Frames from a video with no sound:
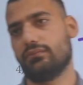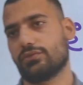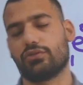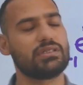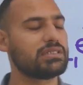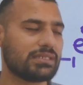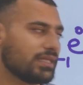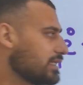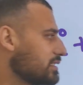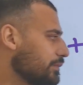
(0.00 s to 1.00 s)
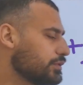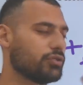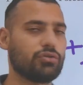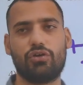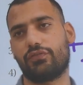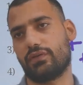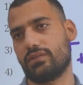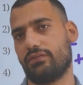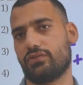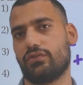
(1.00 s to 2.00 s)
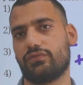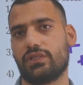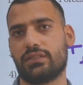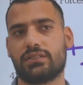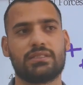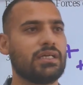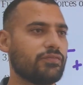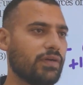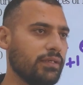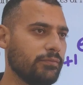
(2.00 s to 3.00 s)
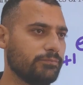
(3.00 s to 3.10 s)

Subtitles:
So this is an exception to law of conservation. Is that fine?